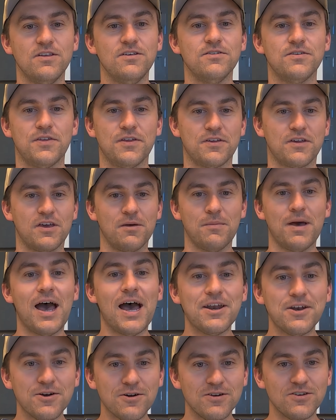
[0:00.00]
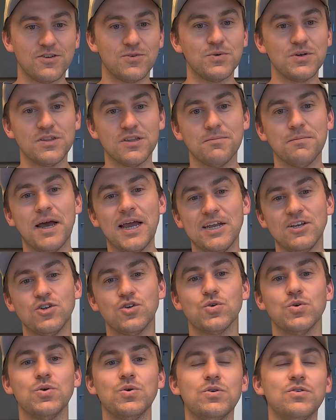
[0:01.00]
is, the commander is doing the main
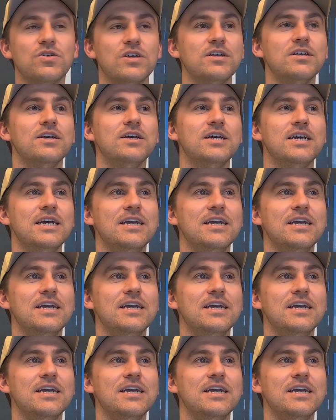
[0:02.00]
chores and